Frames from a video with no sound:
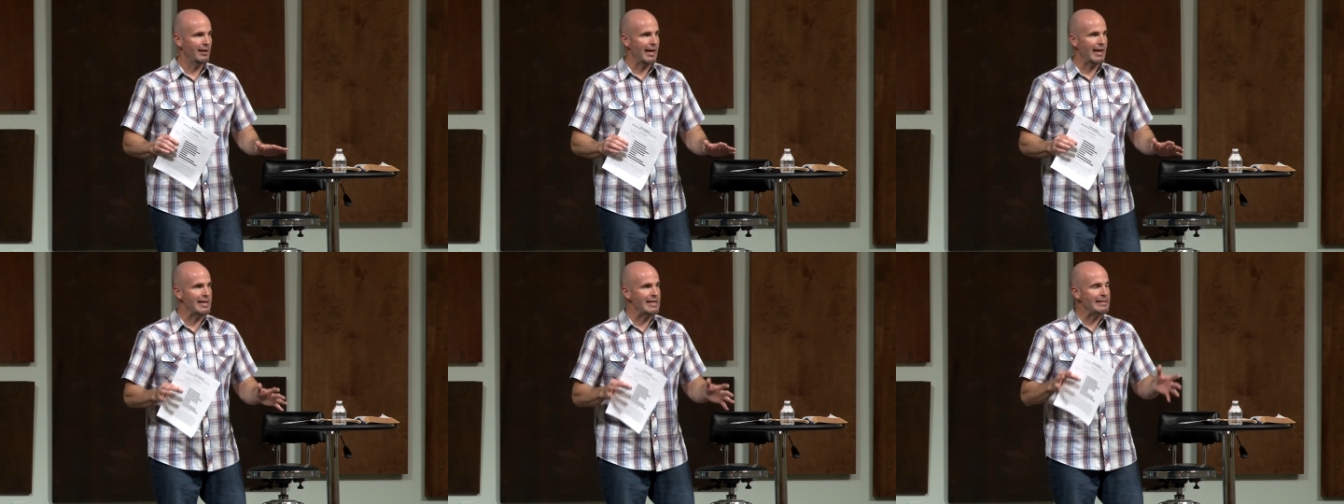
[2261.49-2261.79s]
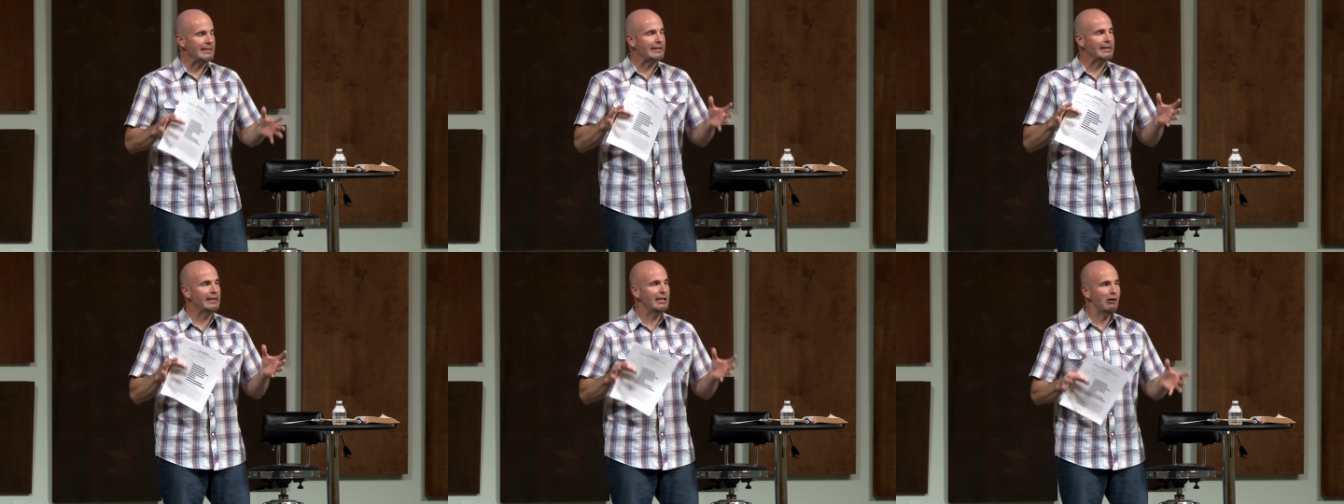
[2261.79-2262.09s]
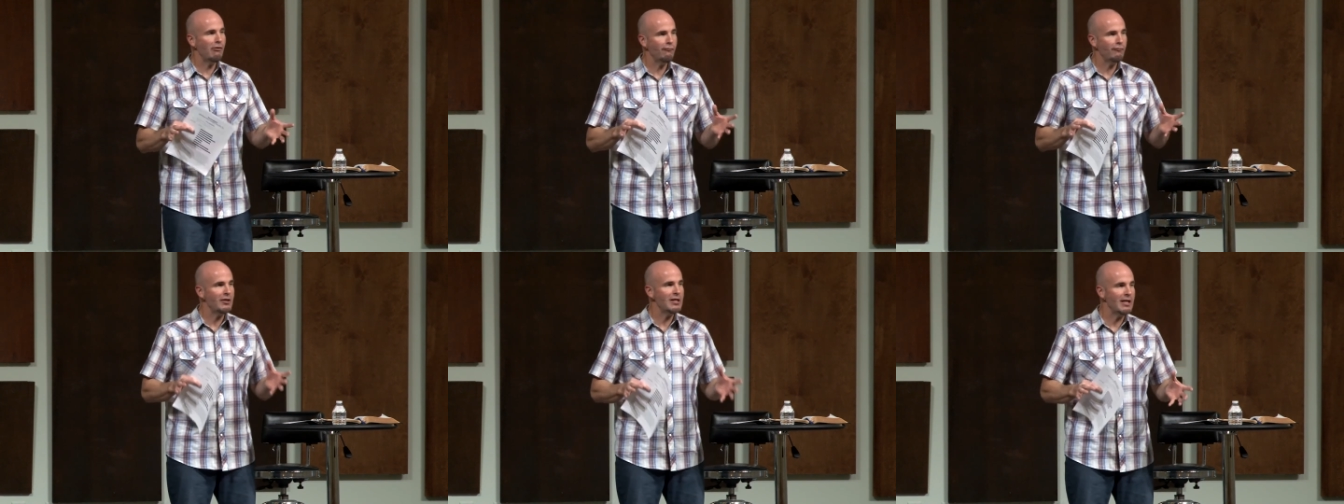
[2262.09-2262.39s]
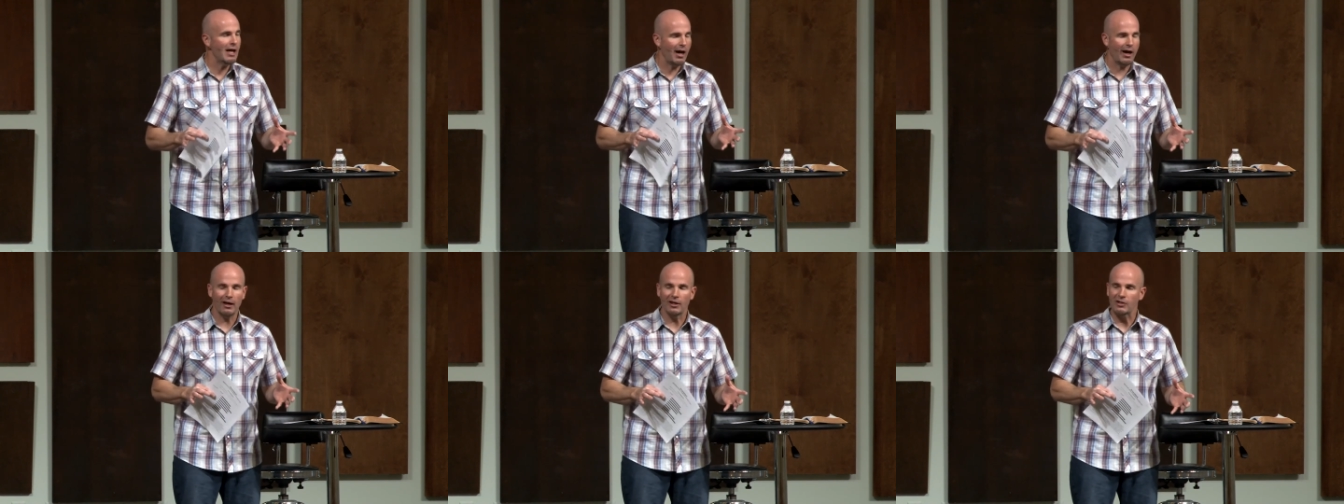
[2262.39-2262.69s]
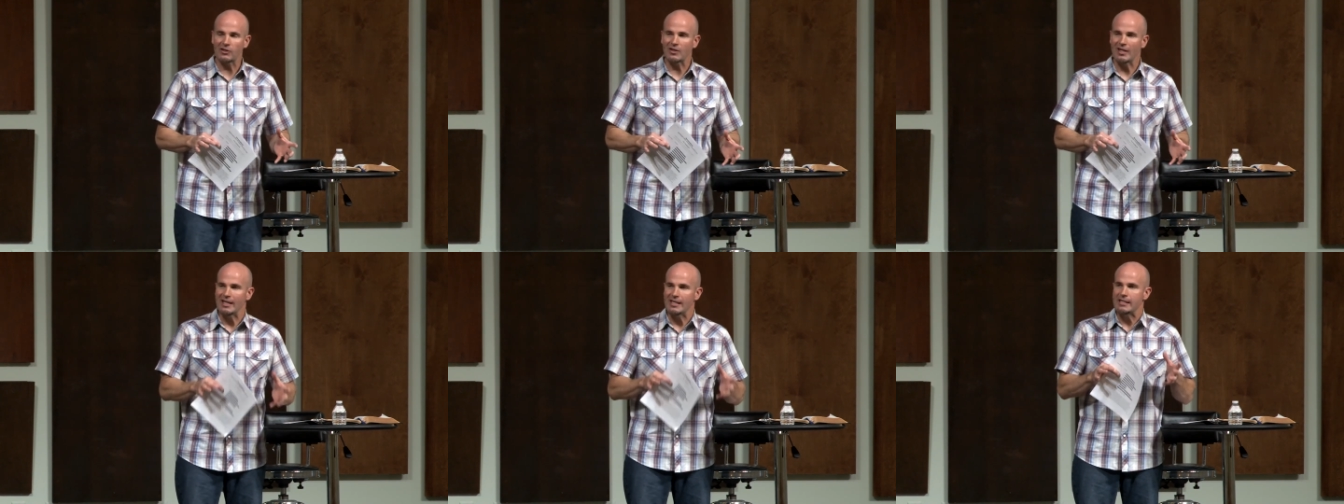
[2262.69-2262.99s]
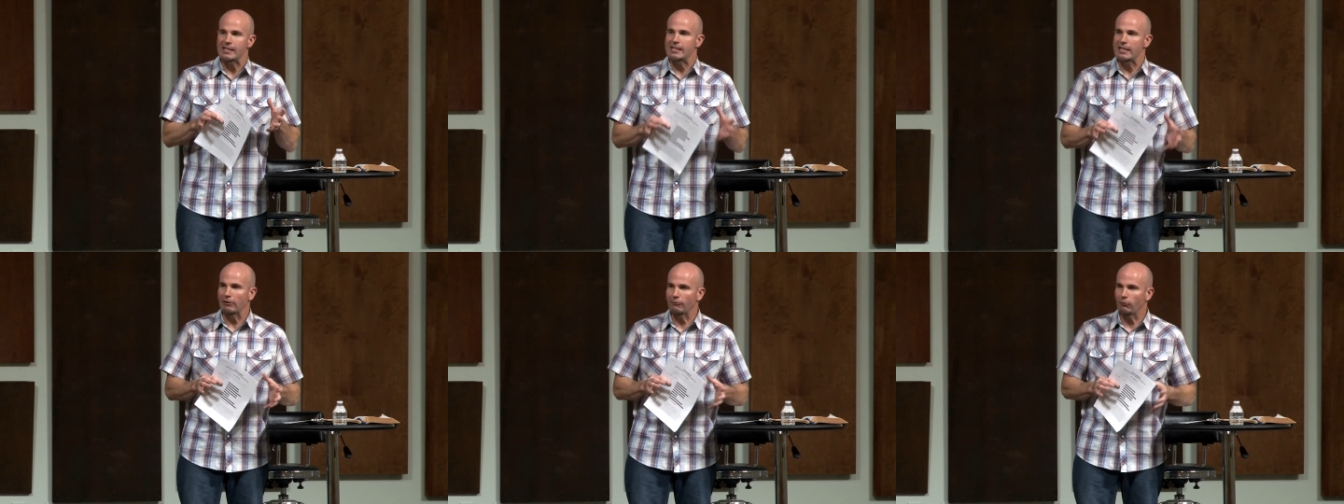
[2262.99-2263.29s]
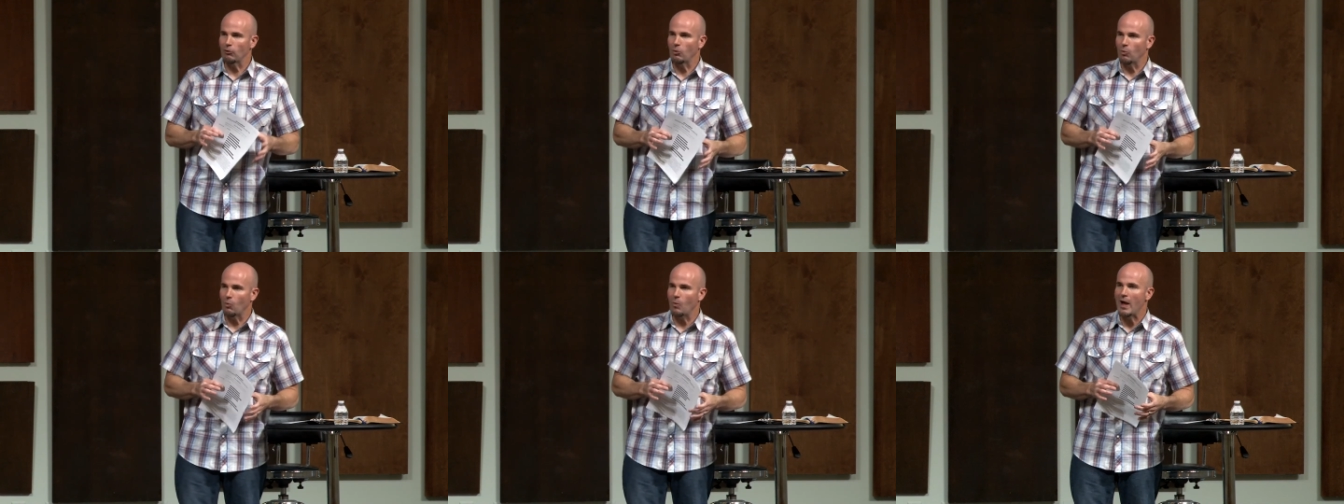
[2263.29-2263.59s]
And He's gifted us in
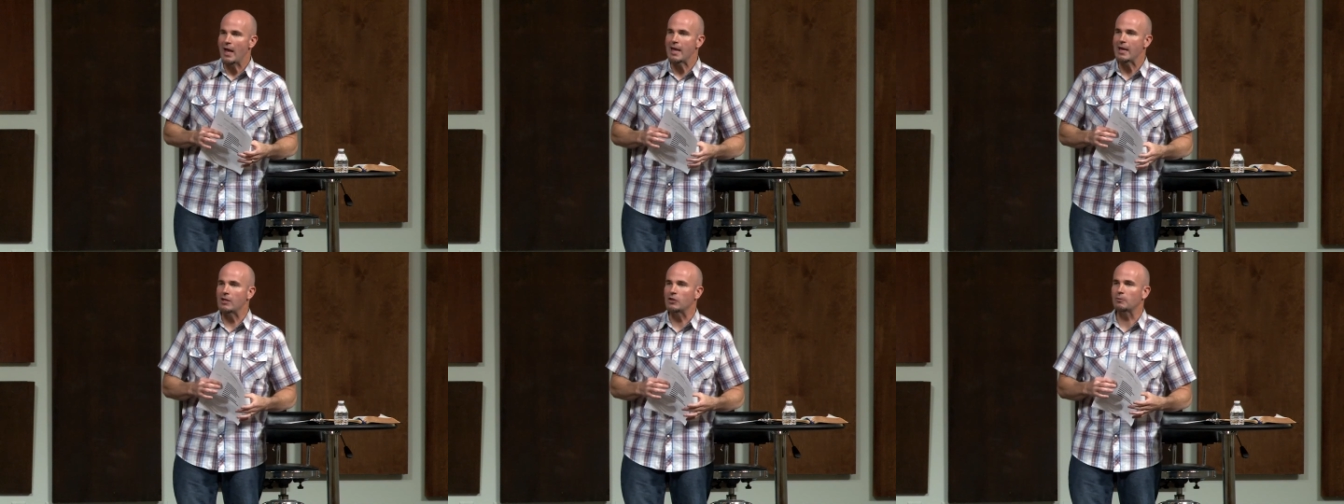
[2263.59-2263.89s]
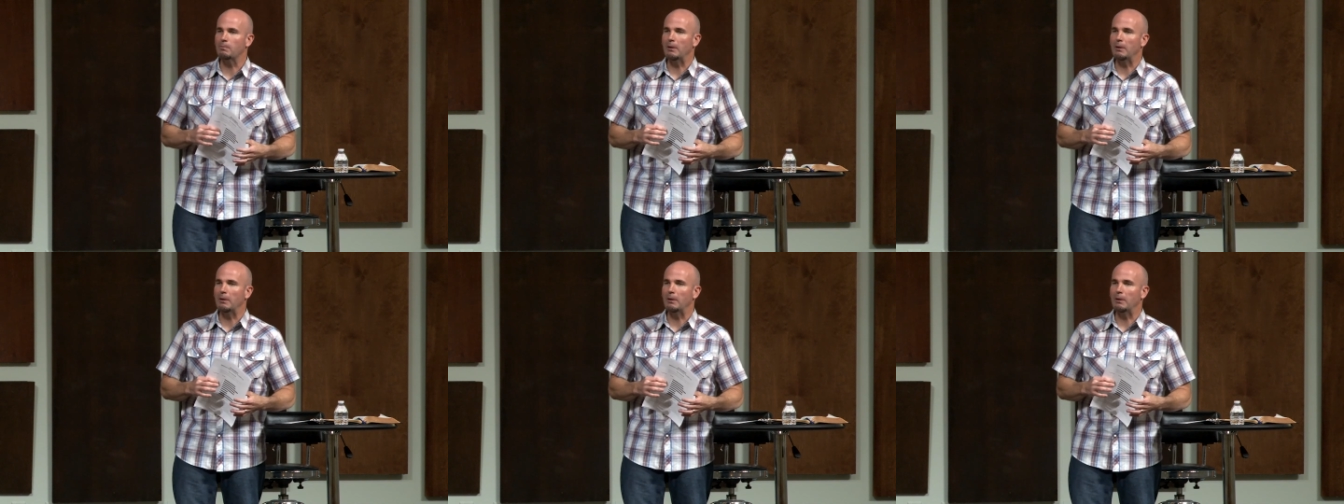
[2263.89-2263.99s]
different ways,